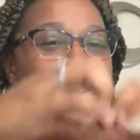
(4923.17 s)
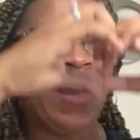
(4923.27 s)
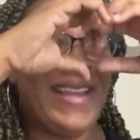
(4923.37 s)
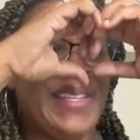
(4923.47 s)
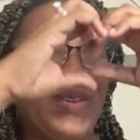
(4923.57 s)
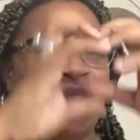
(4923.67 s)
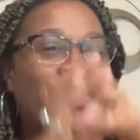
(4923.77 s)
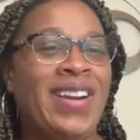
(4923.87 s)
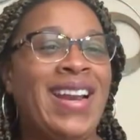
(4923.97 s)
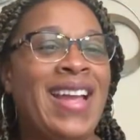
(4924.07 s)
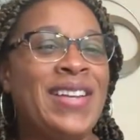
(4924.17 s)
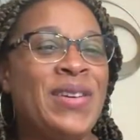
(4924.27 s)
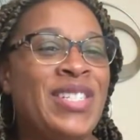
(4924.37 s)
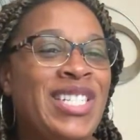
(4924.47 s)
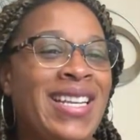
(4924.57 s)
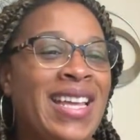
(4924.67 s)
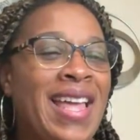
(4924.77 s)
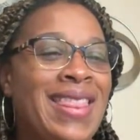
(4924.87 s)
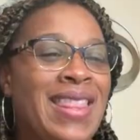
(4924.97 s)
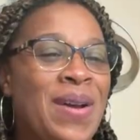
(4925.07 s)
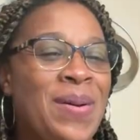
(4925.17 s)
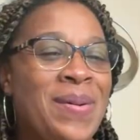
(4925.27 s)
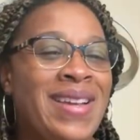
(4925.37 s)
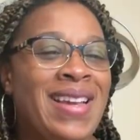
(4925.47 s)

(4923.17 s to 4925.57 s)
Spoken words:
How you doing, friend? How you doing, Sheila? Hello.